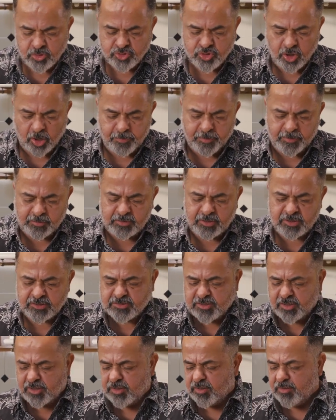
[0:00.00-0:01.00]
chopping
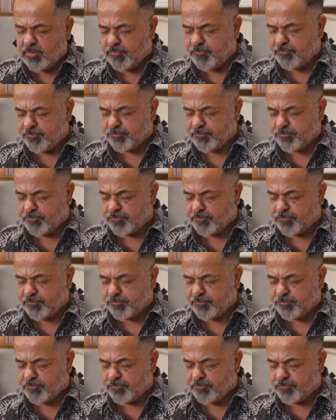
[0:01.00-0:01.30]
this in